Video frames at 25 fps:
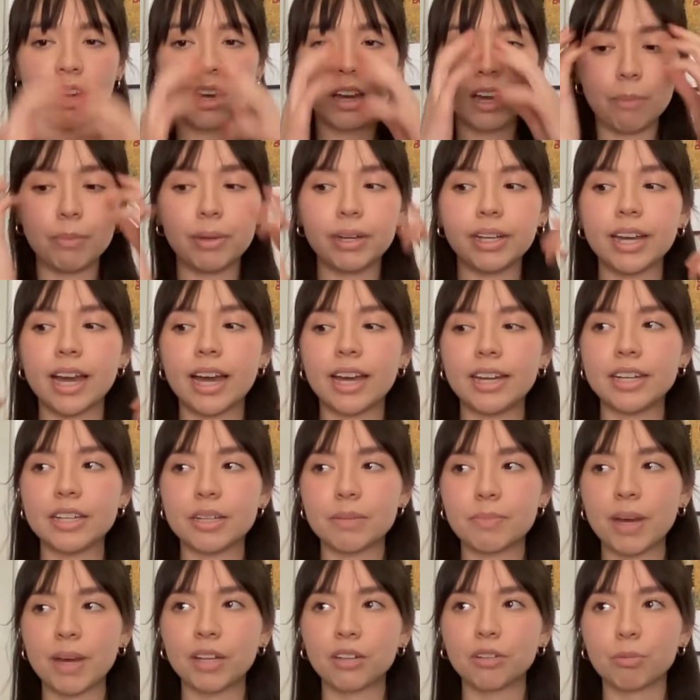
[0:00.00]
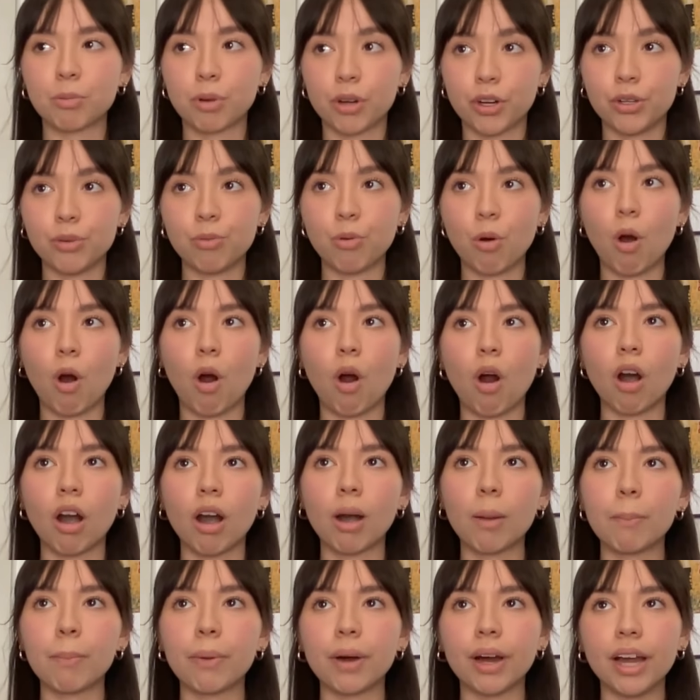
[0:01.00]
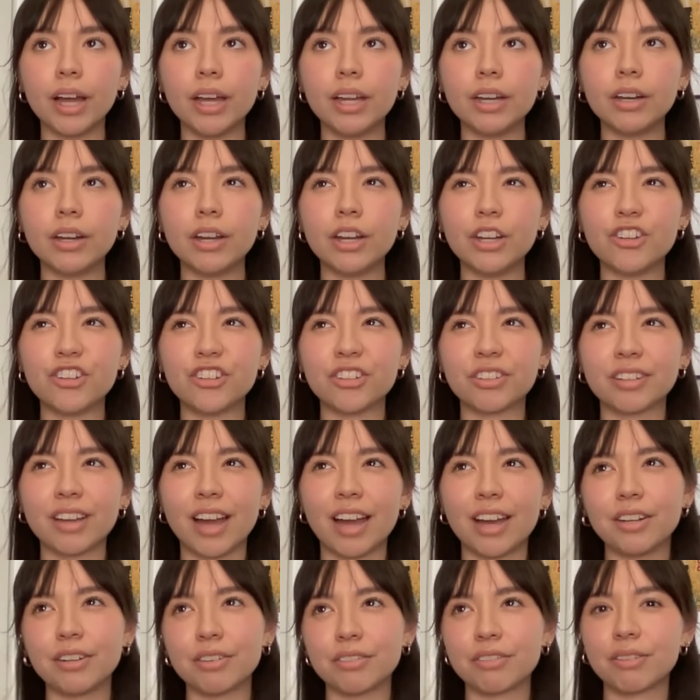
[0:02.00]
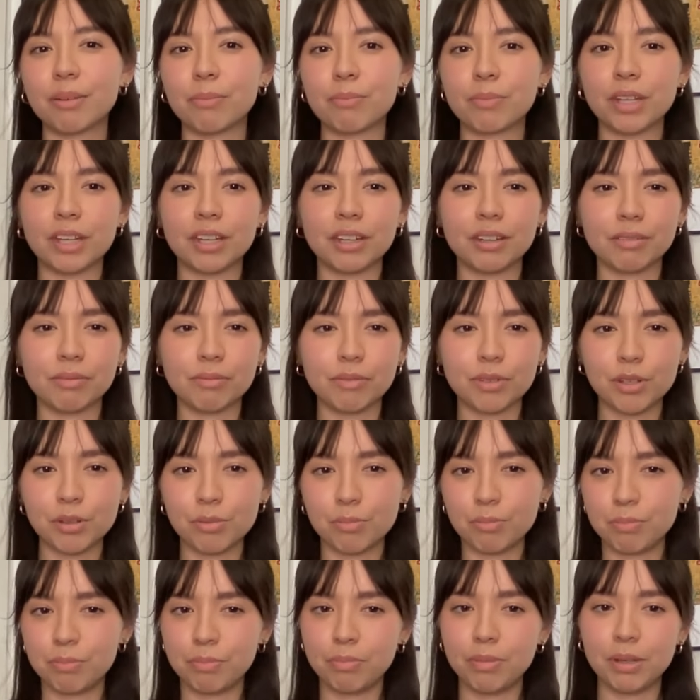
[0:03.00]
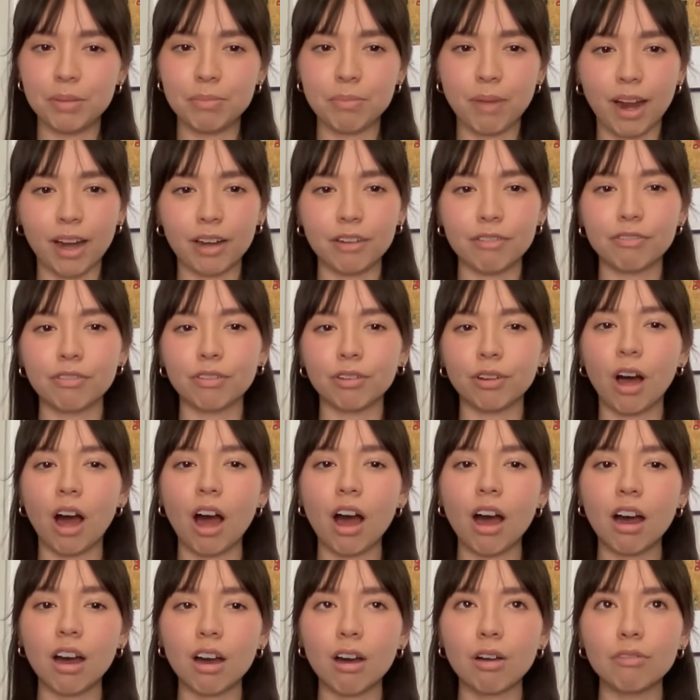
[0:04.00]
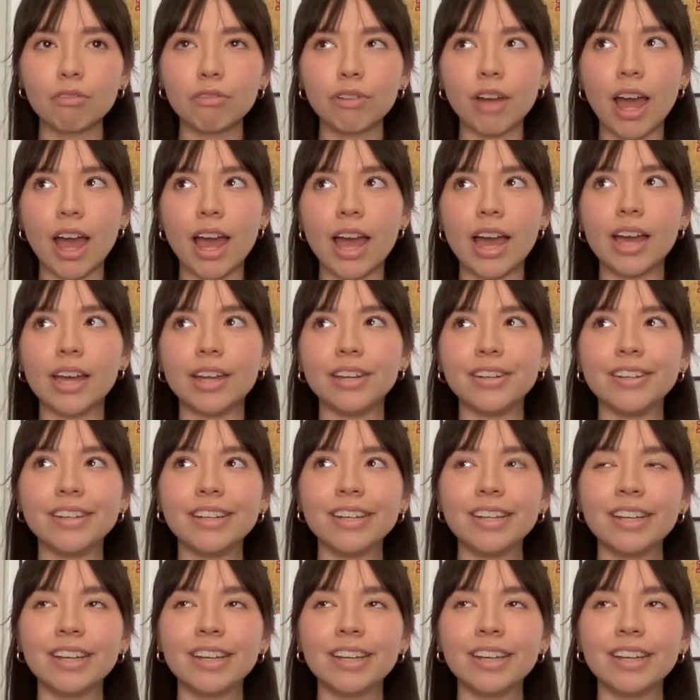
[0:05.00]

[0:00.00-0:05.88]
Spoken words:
Again, it depends where you are, but it's just kind of something to be mindful of, and